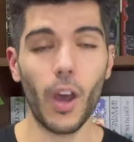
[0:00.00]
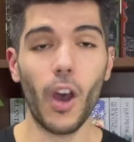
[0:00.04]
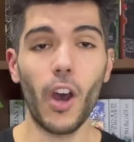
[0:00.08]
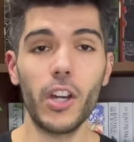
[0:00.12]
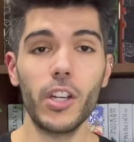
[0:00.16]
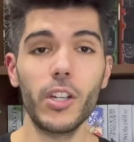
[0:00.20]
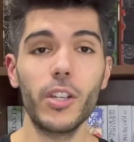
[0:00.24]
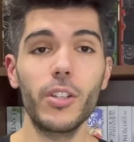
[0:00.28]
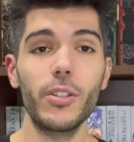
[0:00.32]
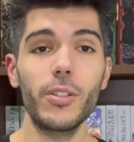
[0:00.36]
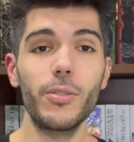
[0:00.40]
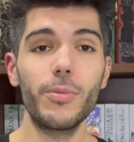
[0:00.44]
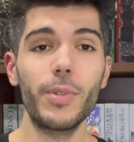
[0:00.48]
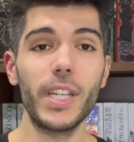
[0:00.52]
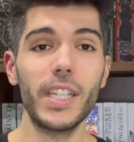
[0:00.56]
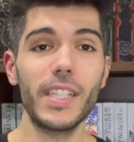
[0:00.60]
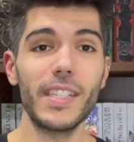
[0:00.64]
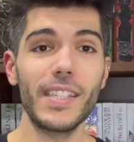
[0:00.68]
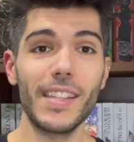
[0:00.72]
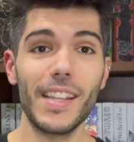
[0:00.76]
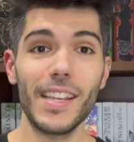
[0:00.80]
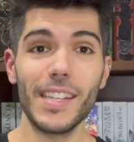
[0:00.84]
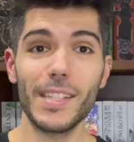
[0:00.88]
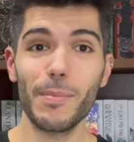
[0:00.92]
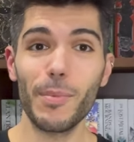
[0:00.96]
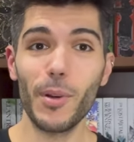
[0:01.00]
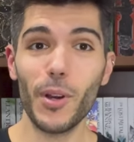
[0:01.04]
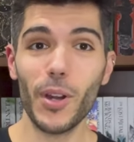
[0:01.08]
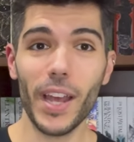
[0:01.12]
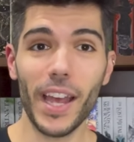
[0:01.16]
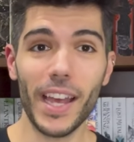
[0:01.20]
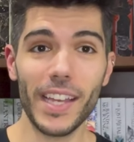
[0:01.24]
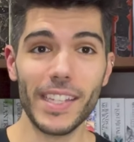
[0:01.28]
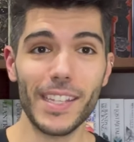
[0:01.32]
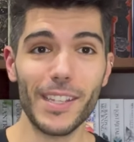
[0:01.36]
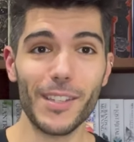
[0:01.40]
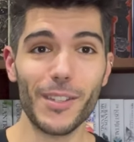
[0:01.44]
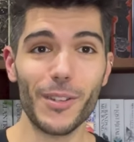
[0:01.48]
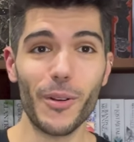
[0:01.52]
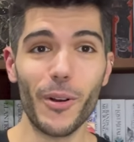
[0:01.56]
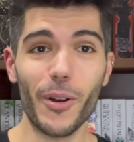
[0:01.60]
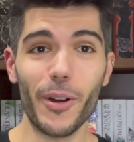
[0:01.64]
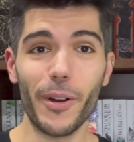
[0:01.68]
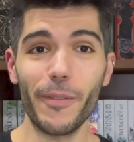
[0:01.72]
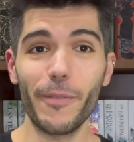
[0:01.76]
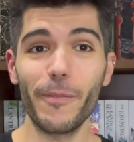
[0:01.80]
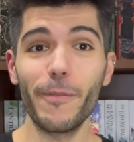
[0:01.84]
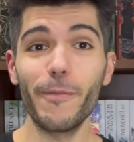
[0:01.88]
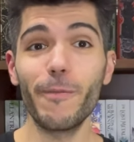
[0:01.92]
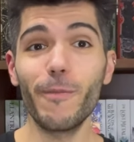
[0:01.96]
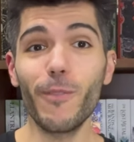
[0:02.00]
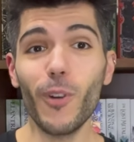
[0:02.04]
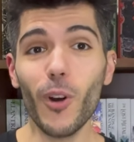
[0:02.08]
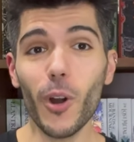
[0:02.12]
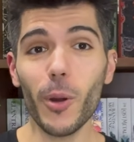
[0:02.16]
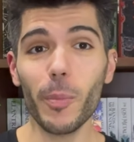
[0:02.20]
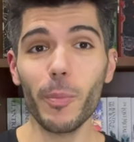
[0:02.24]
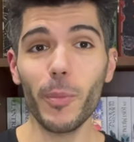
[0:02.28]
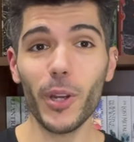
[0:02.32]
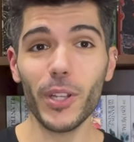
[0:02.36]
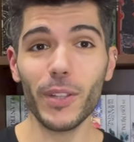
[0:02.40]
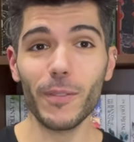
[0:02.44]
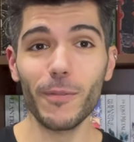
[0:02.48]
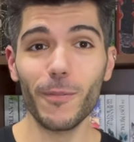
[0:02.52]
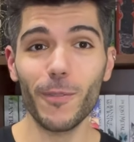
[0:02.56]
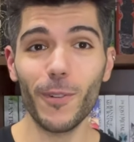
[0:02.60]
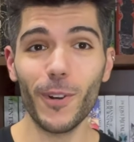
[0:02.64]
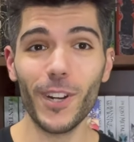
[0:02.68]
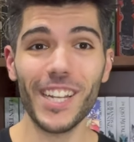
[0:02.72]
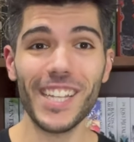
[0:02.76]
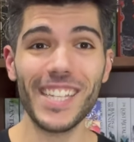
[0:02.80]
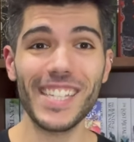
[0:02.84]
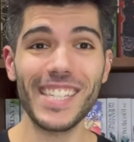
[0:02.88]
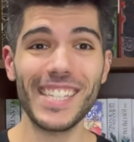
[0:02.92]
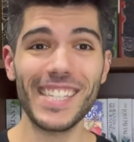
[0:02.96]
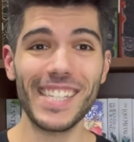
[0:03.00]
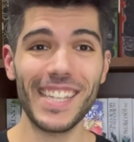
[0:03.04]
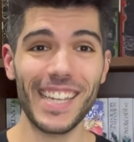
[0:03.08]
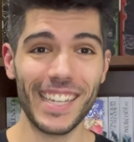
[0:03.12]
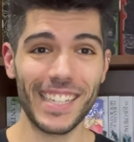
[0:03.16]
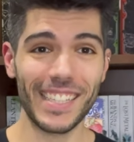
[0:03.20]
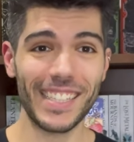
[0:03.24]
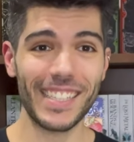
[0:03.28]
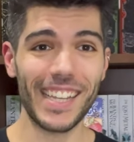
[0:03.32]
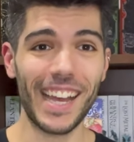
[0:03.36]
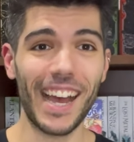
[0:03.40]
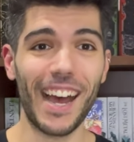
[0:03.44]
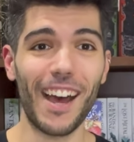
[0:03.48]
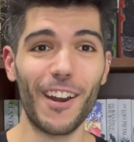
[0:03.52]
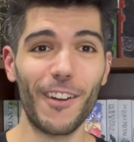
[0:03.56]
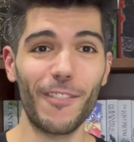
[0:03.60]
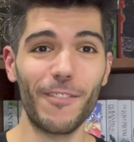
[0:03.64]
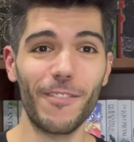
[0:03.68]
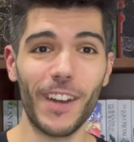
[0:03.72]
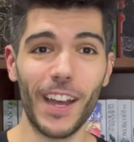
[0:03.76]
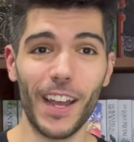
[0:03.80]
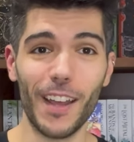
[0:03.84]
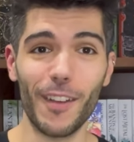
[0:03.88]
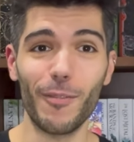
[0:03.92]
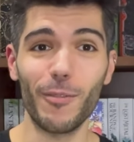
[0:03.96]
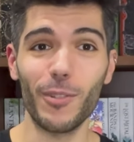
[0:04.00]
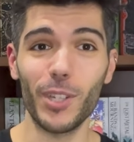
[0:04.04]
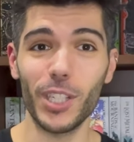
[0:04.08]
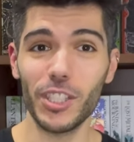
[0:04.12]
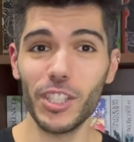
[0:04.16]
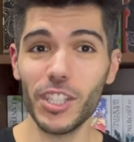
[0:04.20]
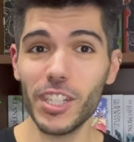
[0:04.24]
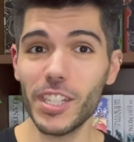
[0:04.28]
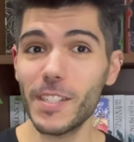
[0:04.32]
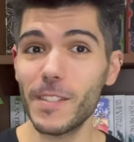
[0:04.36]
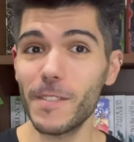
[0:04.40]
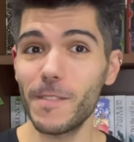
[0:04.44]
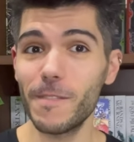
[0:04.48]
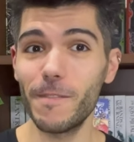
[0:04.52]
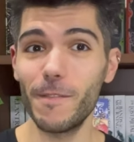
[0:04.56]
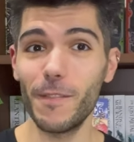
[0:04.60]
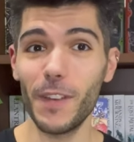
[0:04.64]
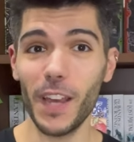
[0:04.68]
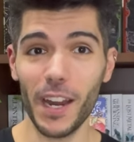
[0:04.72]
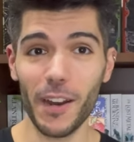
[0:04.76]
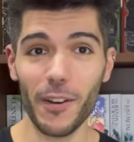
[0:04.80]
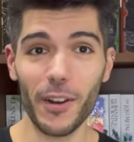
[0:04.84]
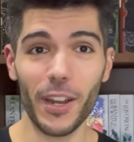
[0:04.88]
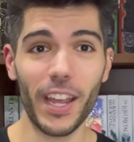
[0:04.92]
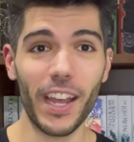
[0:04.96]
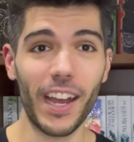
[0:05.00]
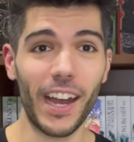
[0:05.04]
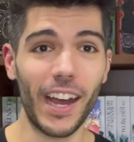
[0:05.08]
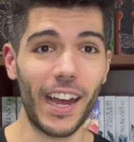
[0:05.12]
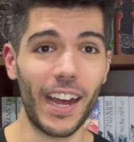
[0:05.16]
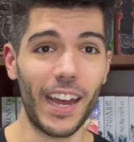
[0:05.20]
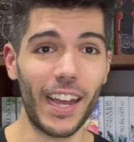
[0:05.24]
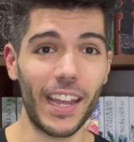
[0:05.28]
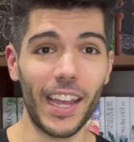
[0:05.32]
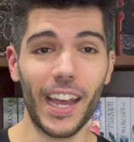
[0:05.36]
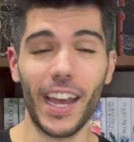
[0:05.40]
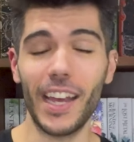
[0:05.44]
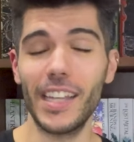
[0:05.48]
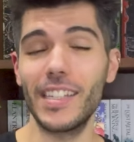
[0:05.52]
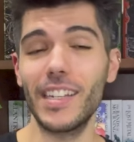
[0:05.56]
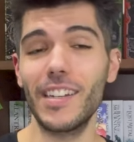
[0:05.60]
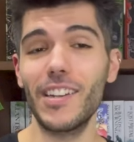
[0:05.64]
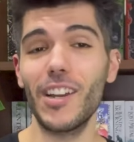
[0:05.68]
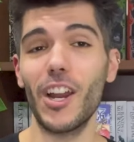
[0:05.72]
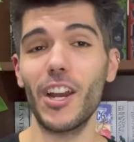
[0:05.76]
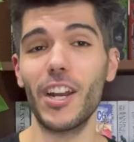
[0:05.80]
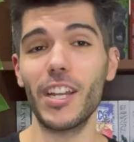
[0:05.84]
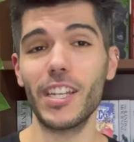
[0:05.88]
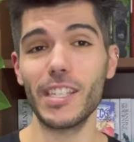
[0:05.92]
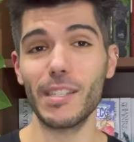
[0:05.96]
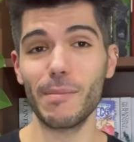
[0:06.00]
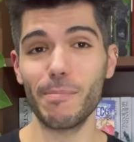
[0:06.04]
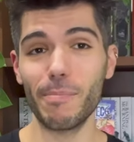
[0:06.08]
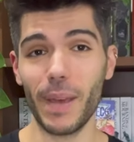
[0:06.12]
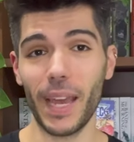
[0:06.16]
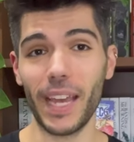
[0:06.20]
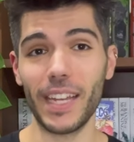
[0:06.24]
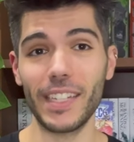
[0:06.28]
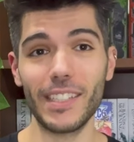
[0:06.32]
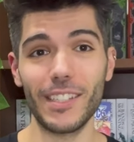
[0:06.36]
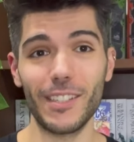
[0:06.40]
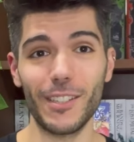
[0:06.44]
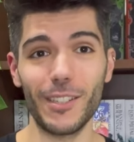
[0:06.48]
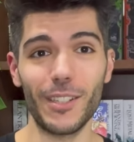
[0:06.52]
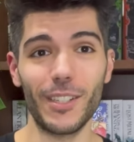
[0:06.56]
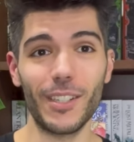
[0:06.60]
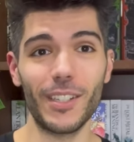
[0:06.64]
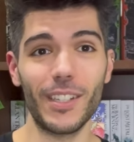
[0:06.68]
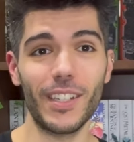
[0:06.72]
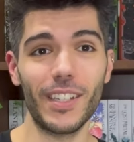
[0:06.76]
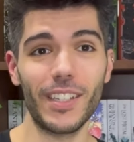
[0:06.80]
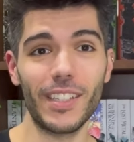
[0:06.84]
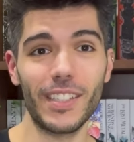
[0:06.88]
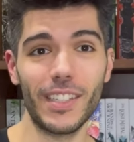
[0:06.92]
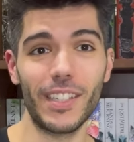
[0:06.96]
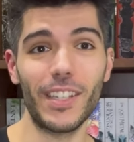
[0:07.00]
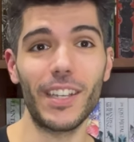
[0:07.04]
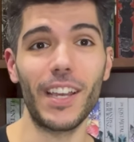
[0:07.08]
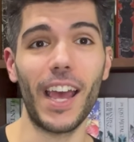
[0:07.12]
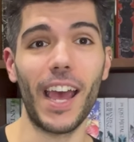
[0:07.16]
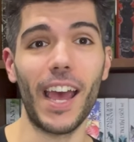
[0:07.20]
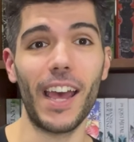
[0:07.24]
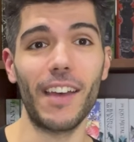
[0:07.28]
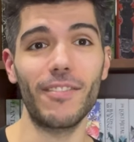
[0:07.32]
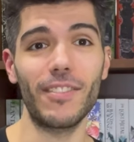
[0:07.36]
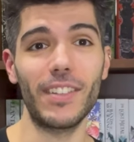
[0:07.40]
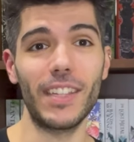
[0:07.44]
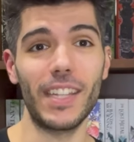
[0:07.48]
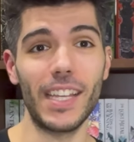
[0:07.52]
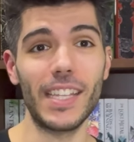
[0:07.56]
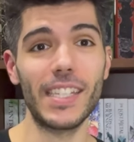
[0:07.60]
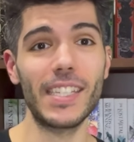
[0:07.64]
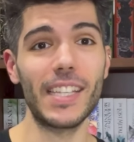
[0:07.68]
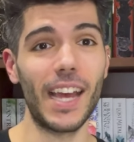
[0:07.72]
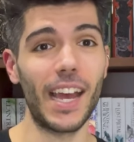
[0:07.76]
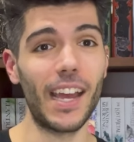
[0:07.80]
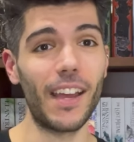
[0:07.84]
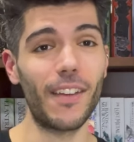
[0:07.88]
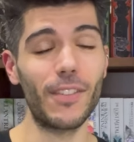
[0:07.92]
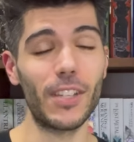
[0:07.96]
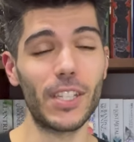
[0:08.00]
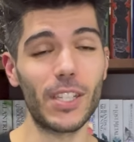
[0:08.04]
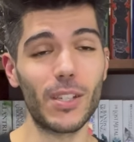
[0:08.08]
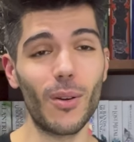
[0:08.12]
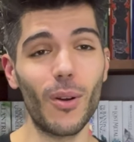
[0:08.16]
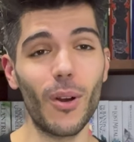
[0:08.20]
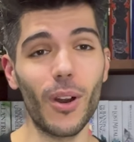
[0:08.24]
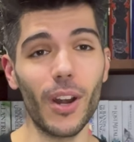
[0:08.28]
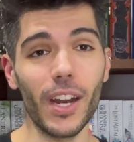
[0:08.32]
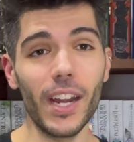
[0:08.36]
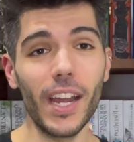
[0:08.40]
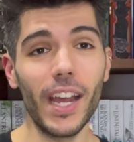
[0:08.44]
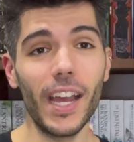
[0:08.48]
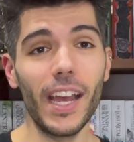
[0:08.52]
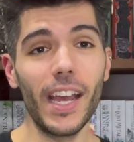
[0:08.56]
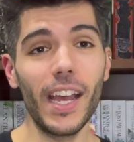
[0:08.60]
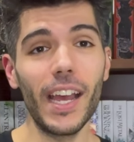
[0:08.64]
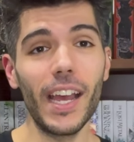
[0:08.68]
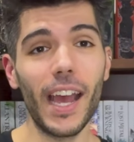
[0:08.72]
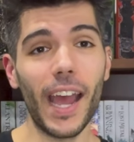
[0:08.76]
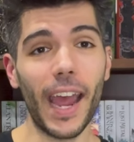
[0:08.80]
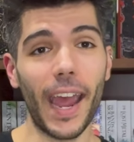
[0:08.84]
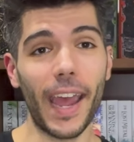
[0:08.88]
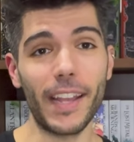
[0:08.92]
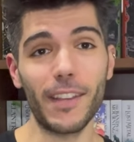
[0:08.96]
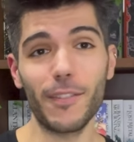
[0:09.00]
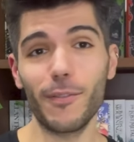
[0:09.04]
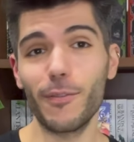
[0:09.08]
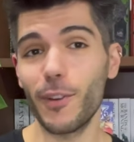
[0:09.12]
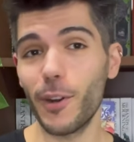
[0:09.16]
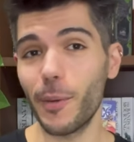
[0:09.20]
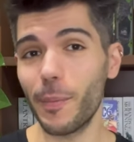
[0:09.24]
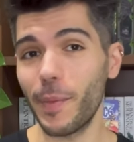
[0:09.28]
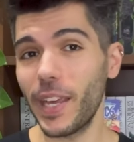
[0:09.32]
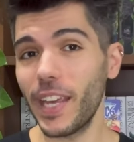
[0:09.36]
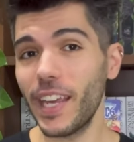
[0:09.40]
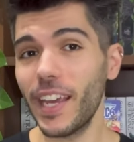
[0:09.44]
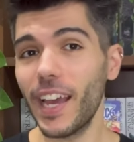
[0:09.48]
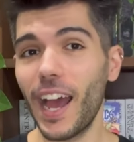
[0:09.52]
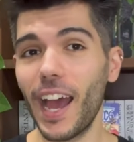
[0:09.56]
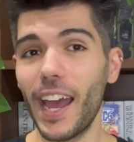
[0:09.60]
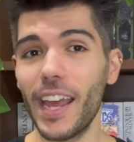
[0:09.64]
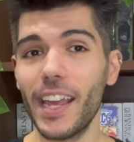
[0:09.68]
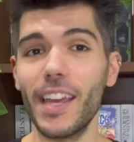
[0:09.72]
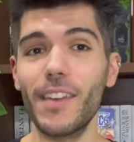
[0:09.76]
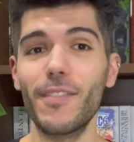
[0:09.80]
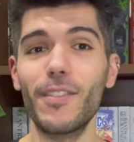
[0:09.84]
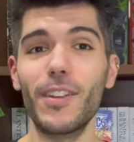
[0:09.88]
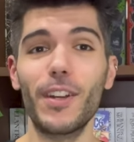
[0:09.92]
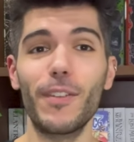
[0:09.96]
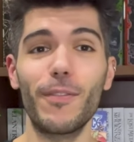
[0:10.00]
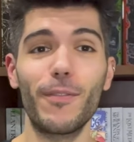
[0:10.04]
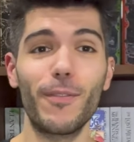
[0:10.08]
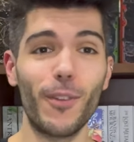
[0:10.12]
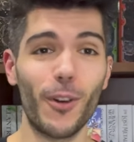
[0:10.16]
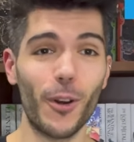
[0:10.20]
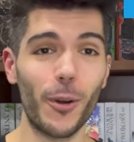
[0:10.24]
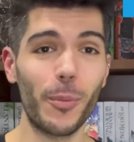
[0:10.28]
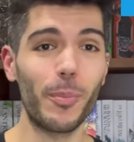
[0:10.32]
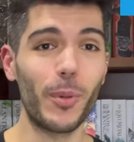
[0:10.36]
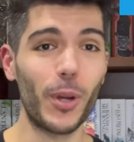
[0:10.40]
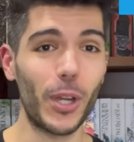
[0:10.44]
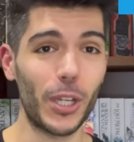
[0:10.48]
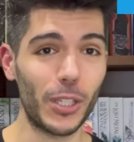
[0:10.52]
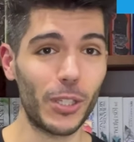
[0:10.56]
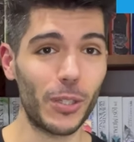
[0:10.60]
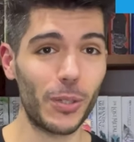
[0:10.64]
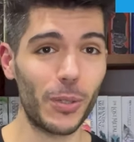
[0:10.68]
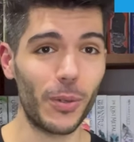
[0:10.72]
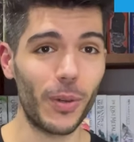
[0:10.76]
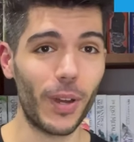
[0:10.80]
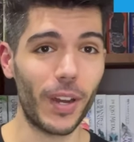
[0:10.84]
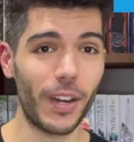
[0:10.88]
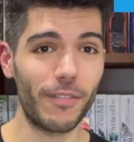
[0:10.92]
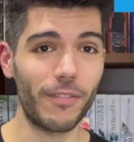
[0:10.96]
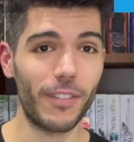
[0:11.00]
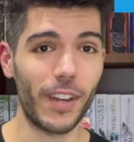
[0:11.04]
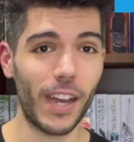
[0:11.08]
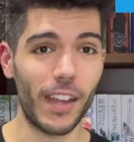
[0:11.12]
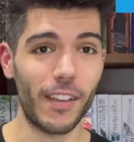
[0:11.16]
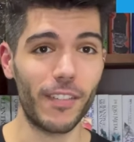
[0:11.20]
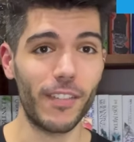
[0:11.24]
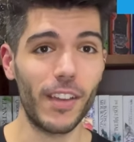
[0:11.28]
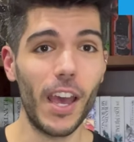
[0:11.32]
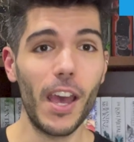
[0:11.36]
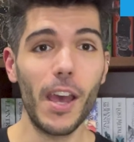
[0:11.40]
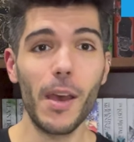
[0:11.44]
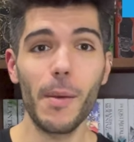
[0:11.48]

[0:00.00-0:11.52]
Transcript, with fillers: On Goodreads, this book has a score of four point four six out of five, which is very high. I did not expect to, to have this high of a score, and for me, I gave it a four point two out of five.